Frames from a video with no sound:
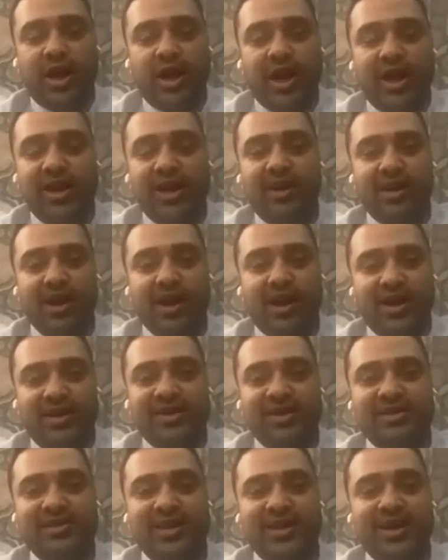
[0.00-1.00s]
And
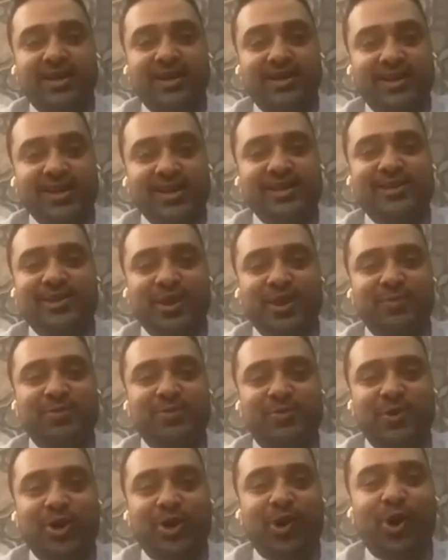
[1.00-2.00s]
understand, these terms
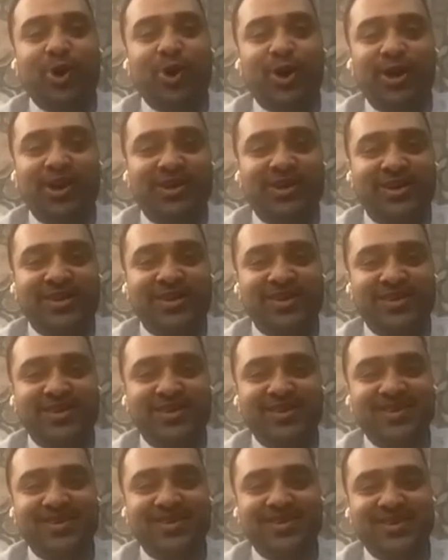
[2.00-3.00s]
were occult.
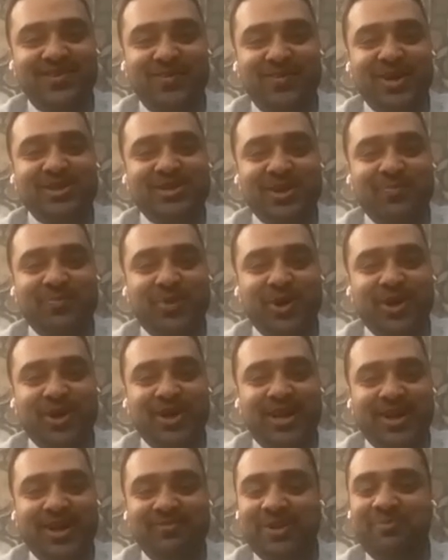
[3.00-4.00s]
Once upon a
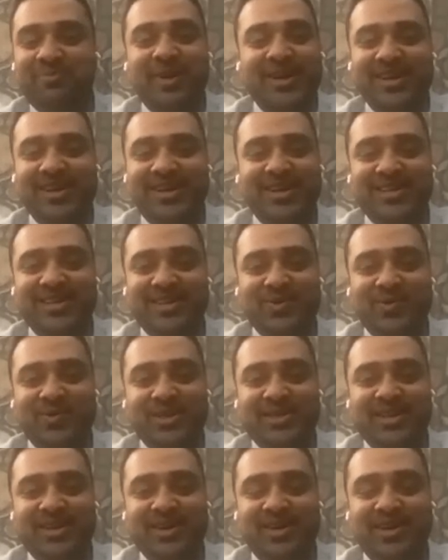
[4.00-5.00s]
time, the meditation
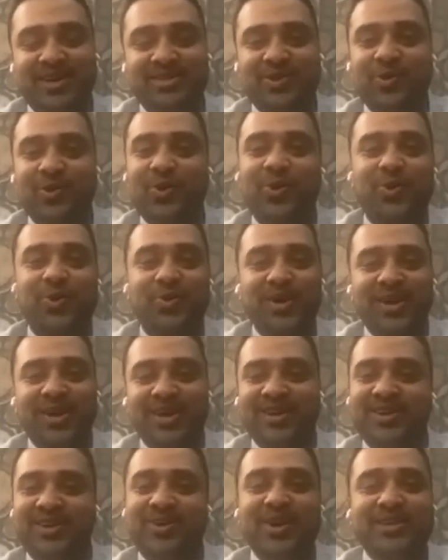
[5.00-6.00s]
was taken as, oh,
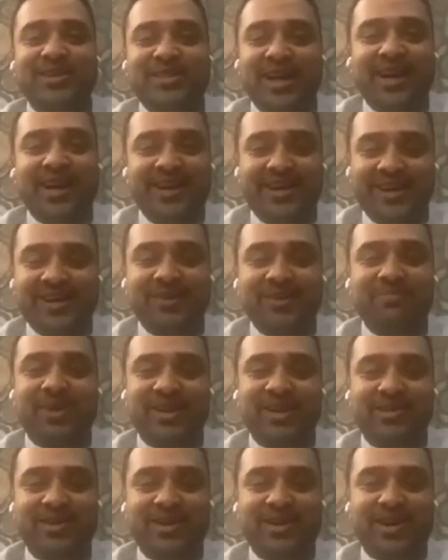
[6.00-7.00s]
you're chanting a
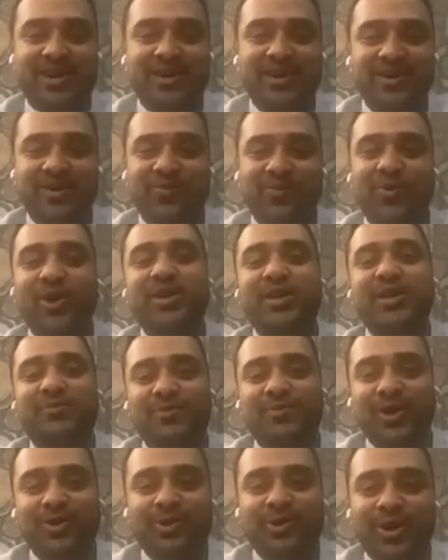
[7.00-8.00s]
mantra. What it
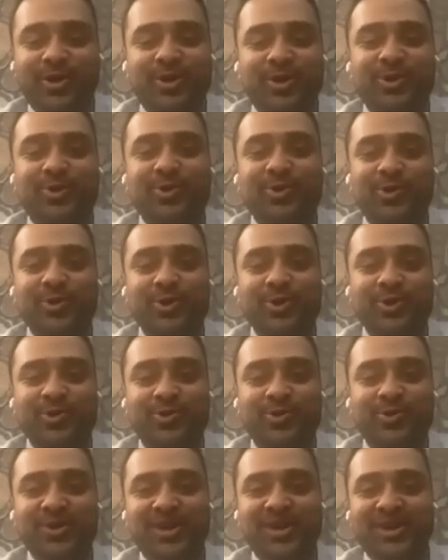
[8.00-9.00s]
will going to do to you?